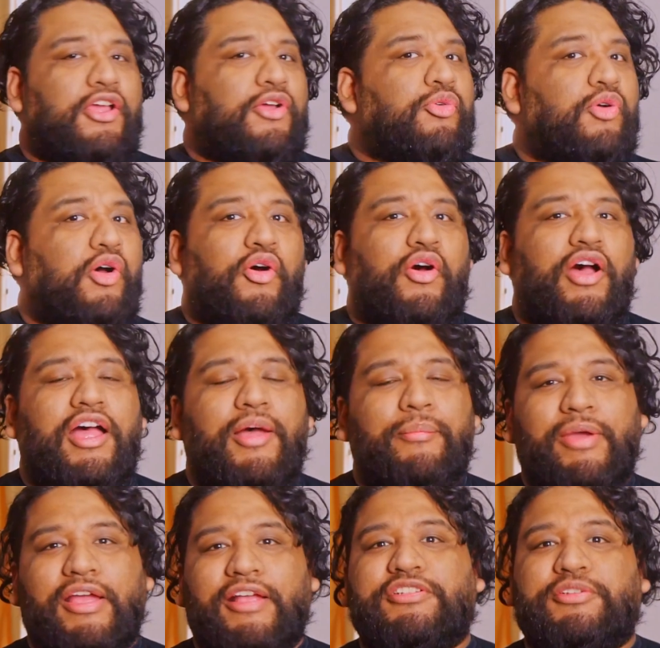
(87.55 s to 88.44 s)
well, how
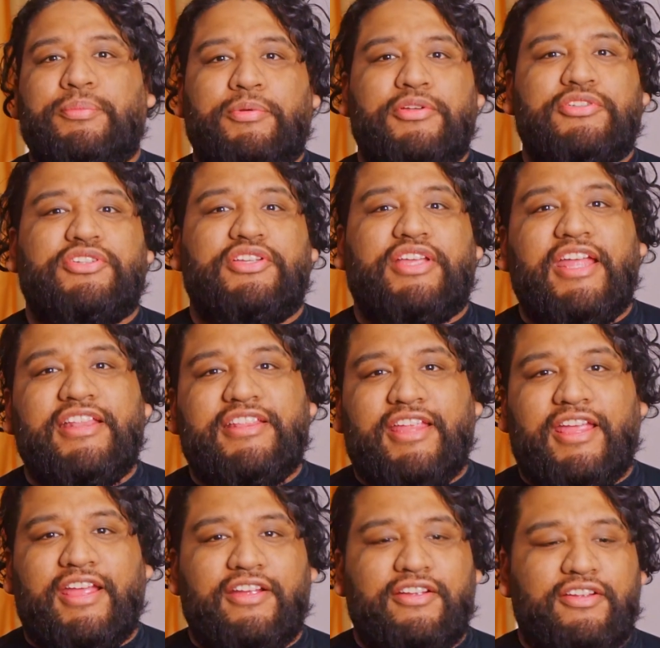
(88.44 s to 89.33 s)
am I supposed to get
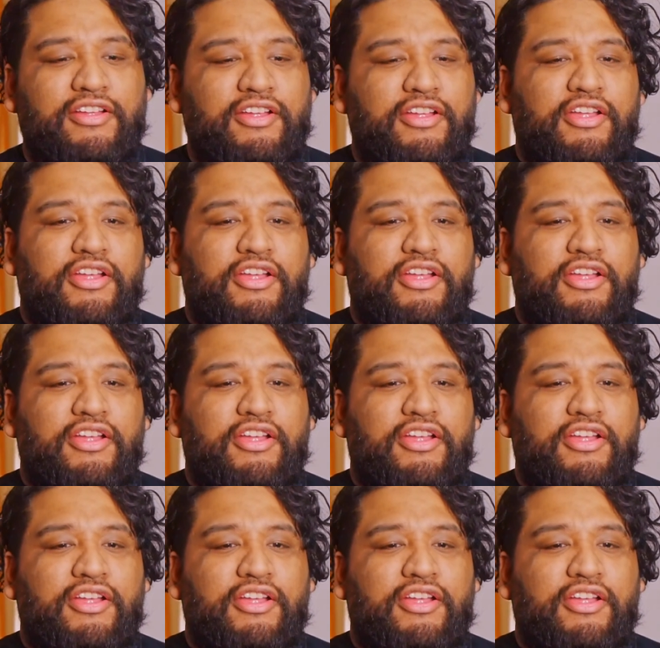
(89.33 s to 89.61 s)
there?